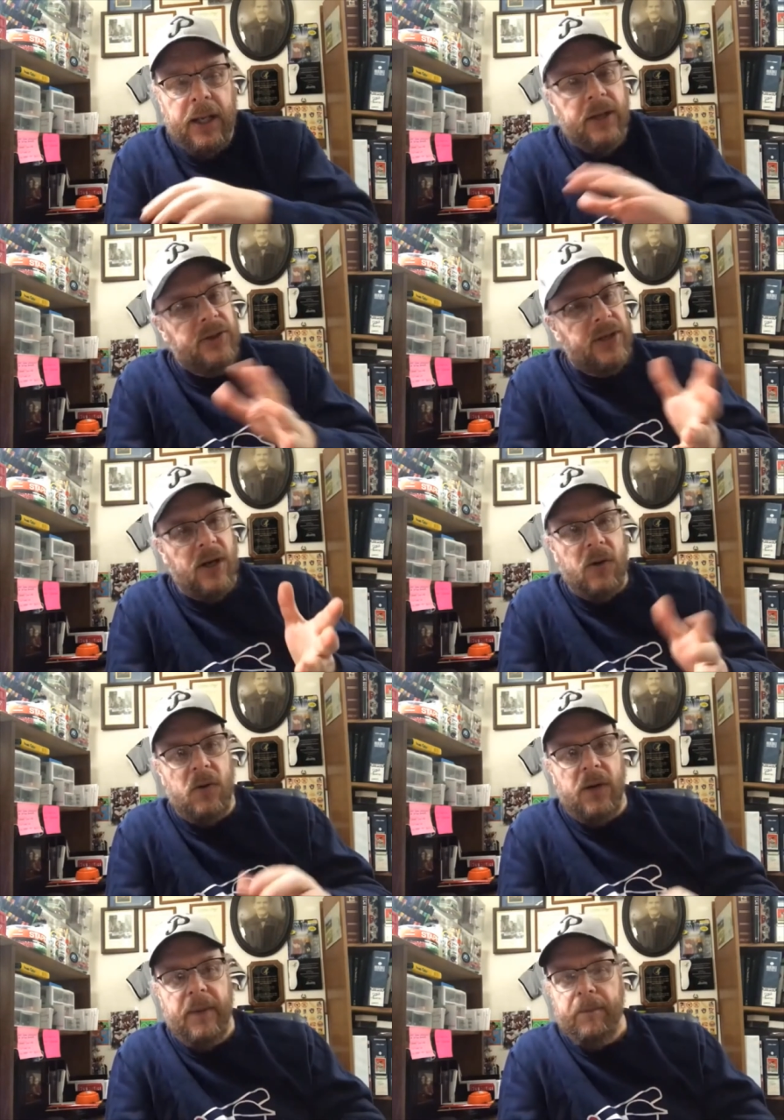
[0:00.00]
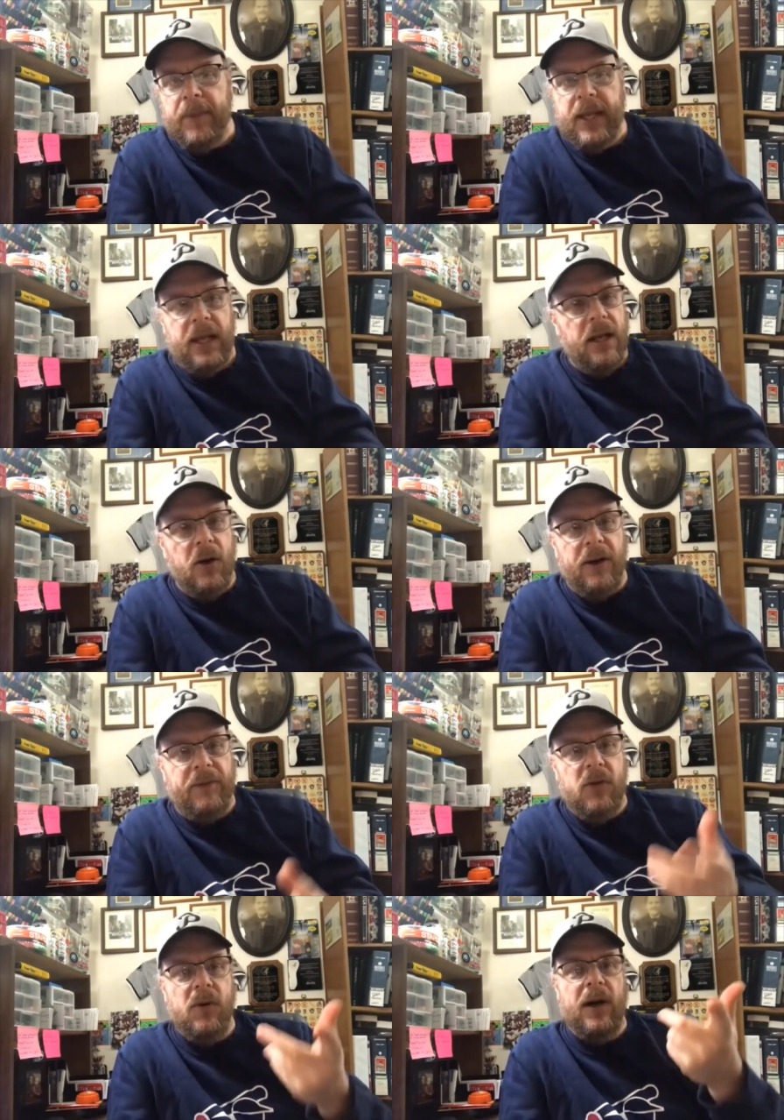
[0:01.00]
So, you know, if
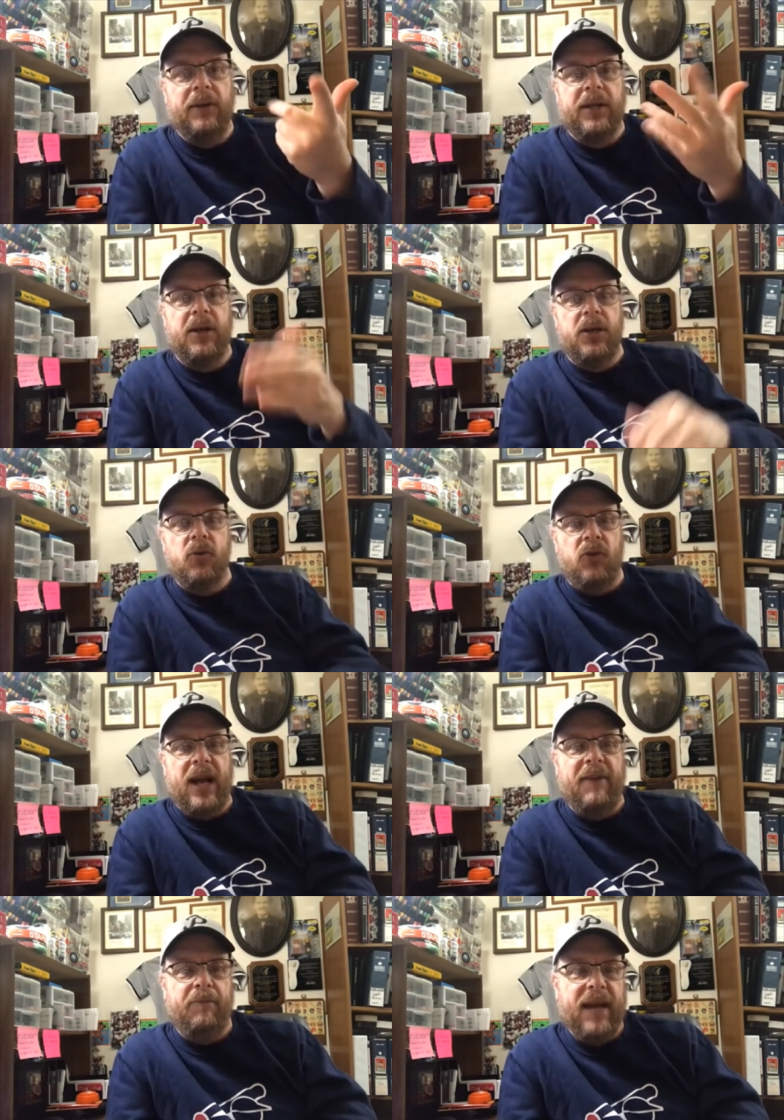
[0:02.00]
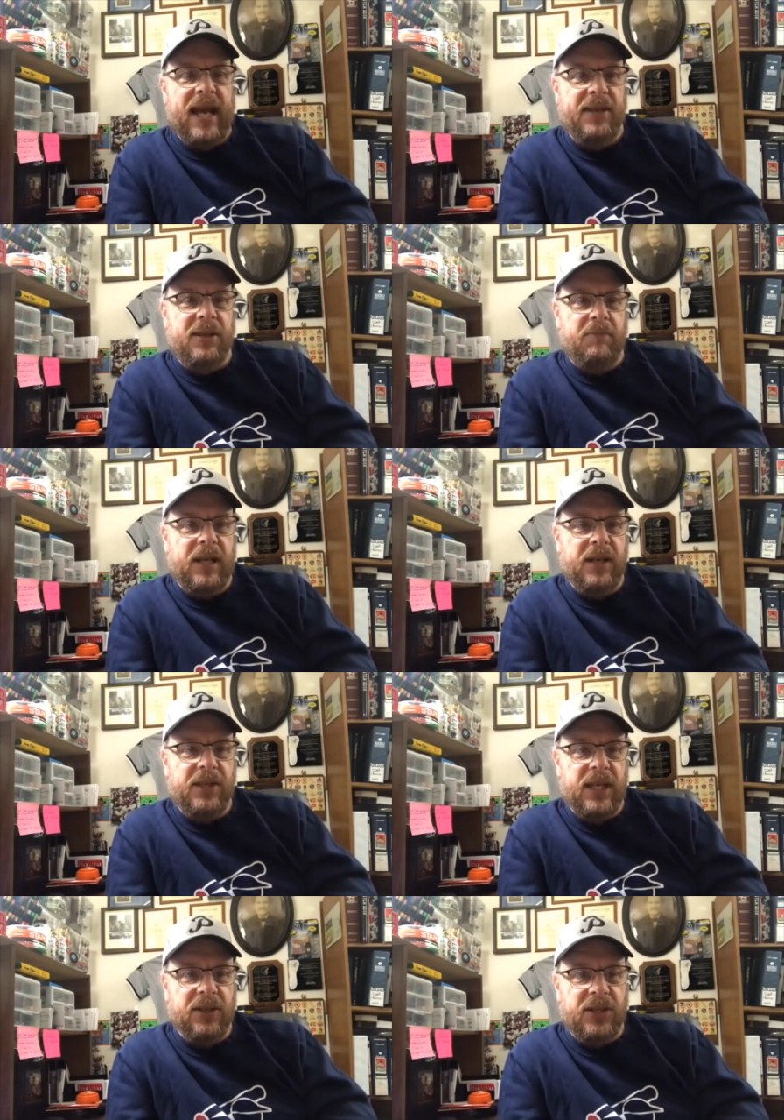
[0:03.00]
you go out there and you draft Bassitt because
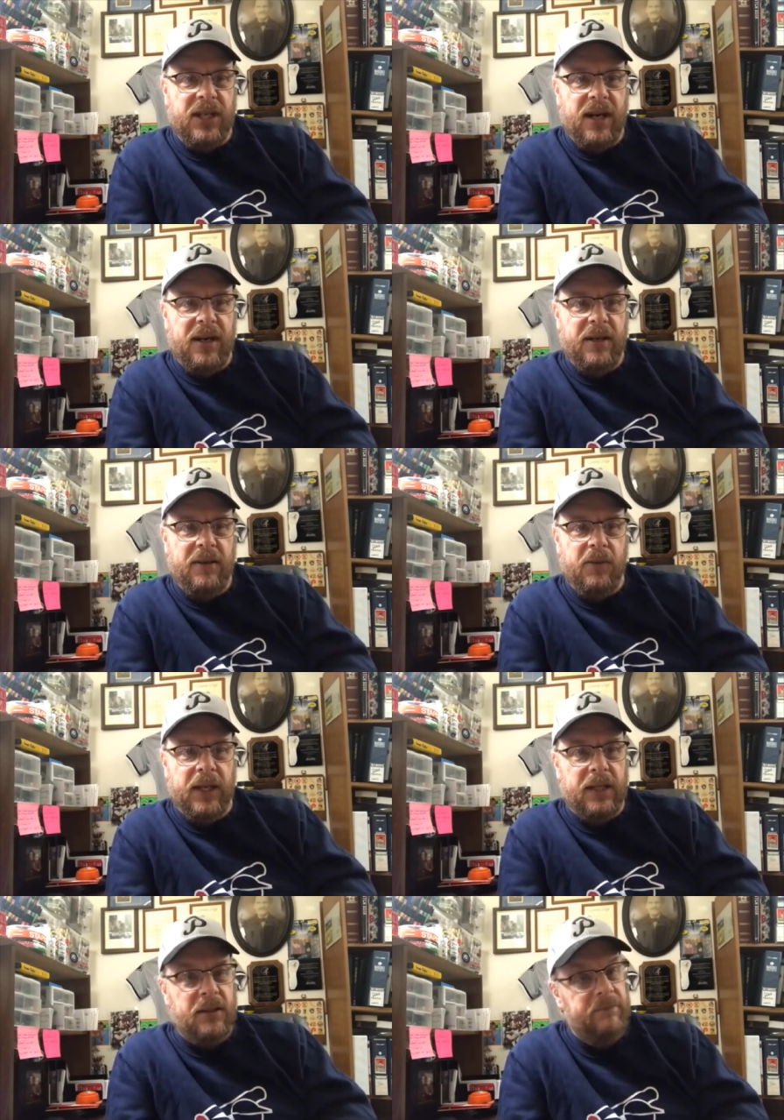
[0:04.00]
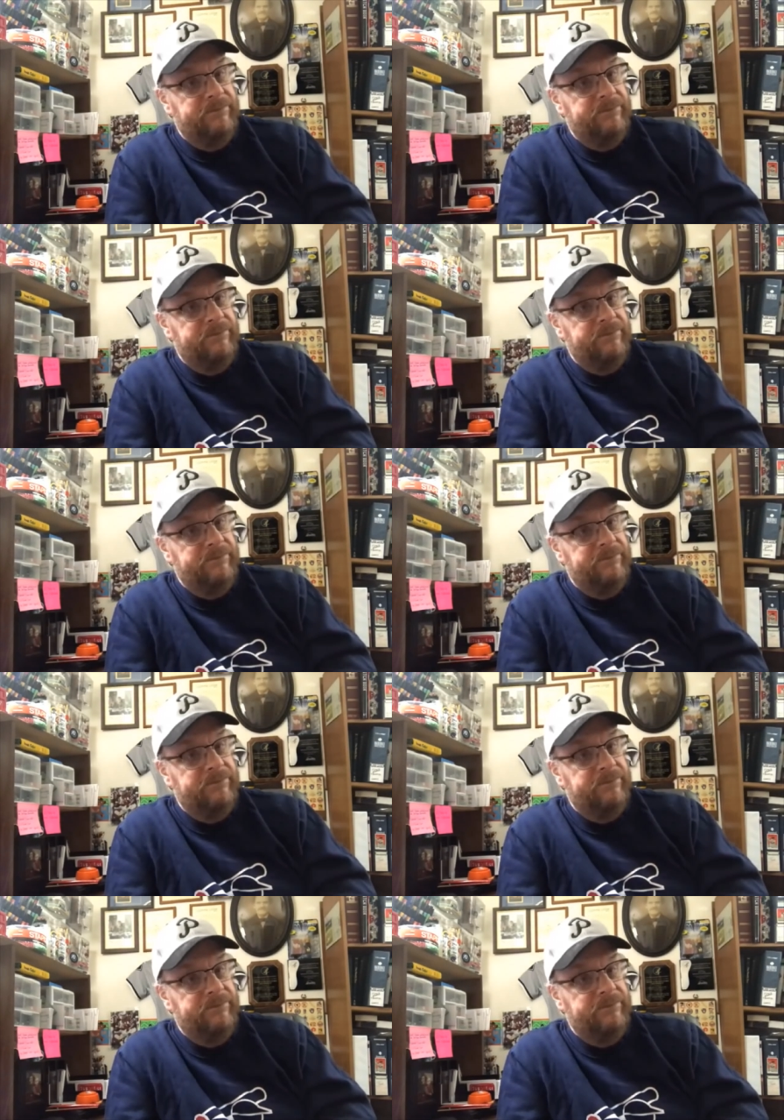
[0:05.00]
he can start, well,